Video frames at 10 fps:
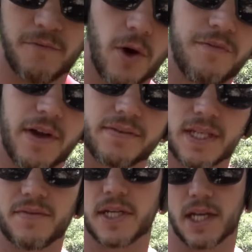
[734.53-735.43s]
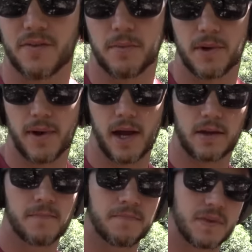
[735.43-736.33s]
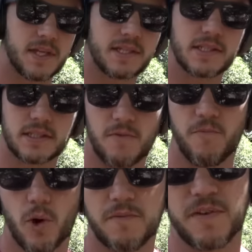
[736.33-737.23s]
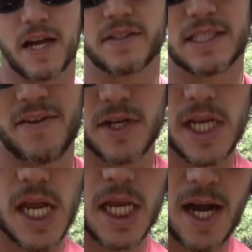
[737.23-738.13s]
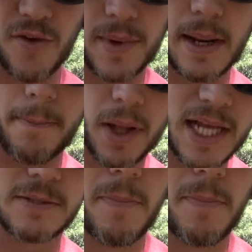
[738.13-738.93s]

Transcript: 4570 government round. This is a 4570 government plus